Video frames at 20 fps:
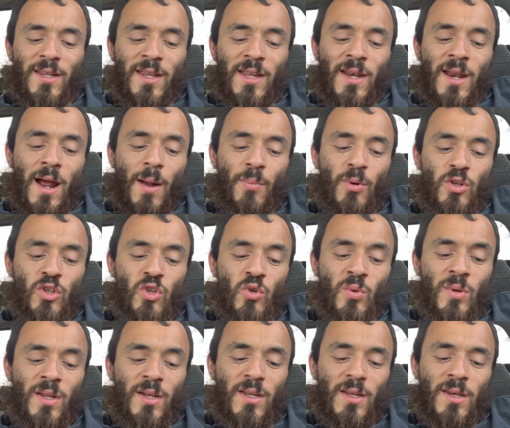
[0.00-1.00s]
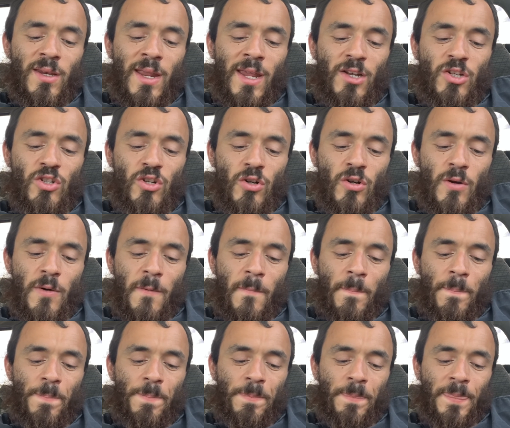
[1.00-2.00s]
inopportune nature,
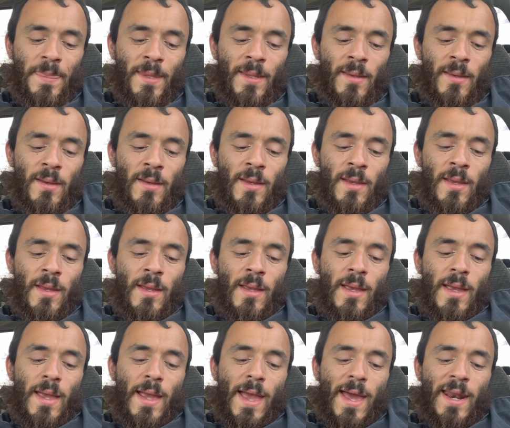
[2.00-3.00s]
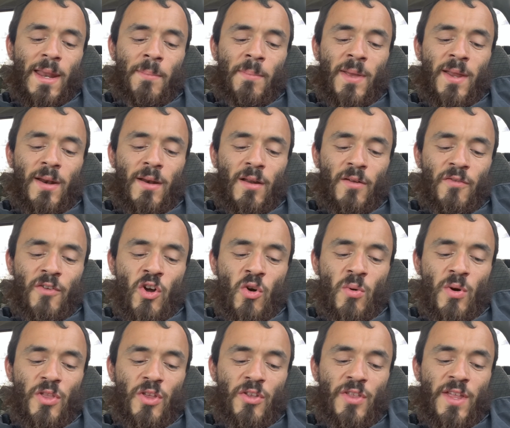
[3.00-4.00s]
had admitted of no
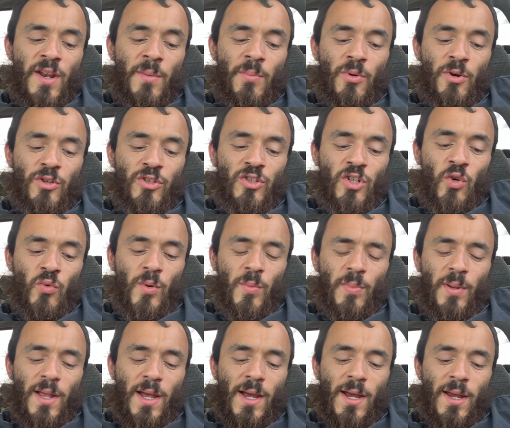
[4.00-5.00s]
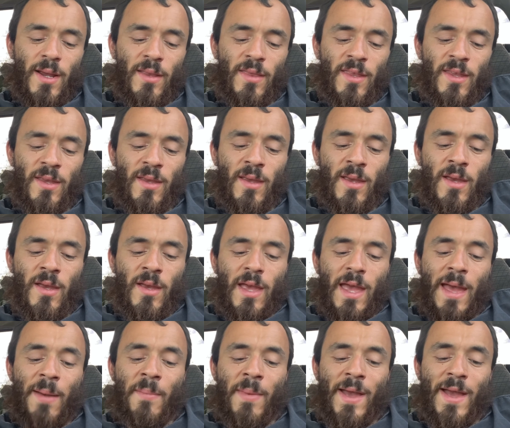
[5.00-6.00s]
other than a personal reply. The
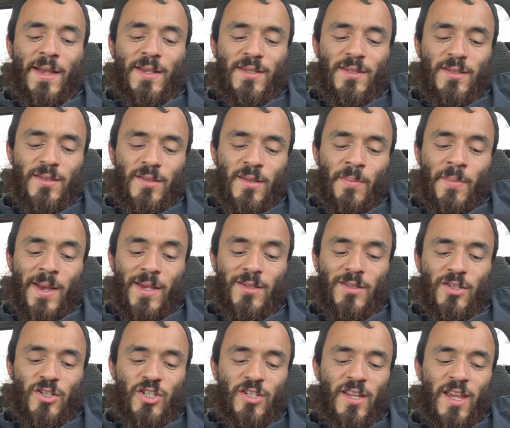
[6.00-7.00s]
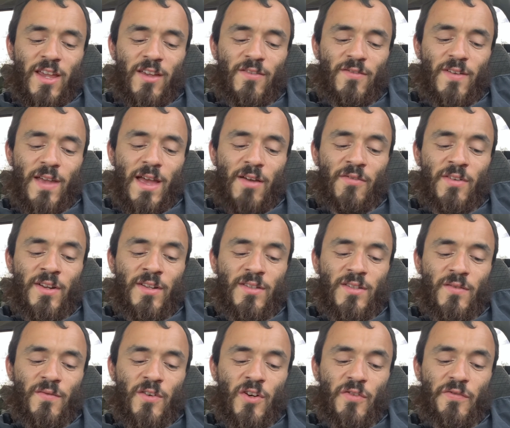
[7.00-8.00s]
MS, the message gave evidence
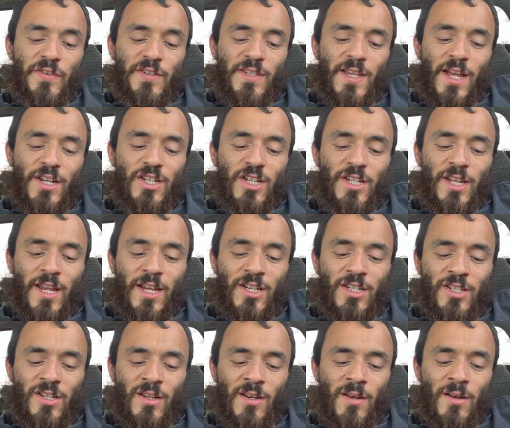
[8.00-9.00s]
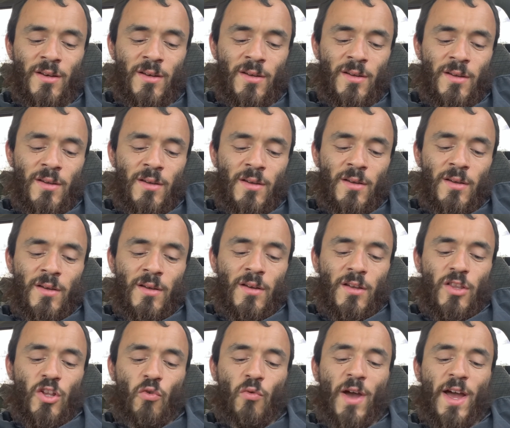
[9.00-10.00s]
of nervous agitation.
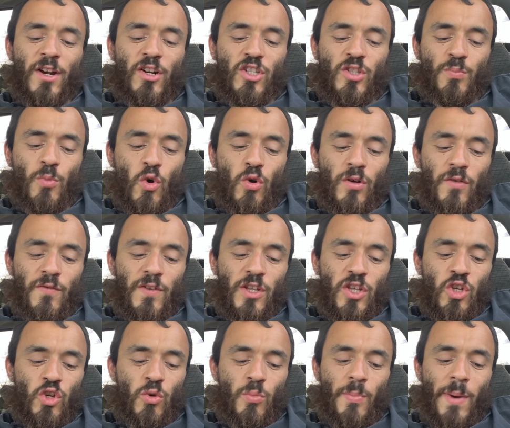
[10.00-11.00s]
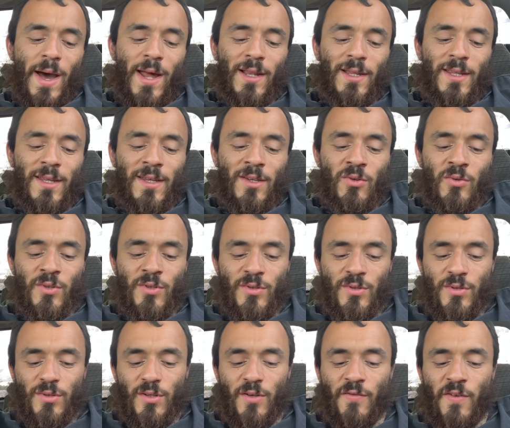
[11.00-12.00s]
The writer spoke of acute bodily
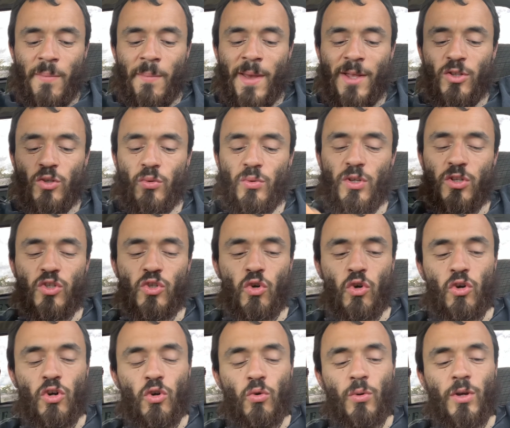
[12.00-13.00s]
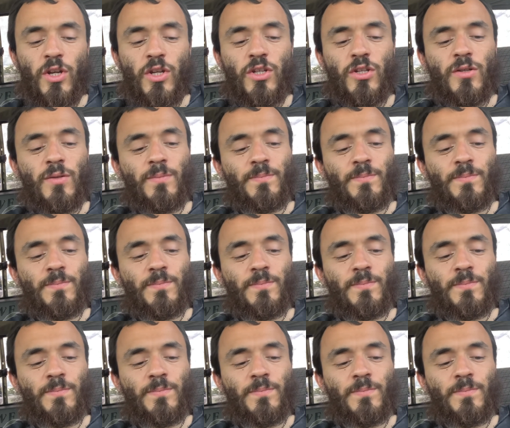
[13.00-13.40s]
illness, of a mental disorder which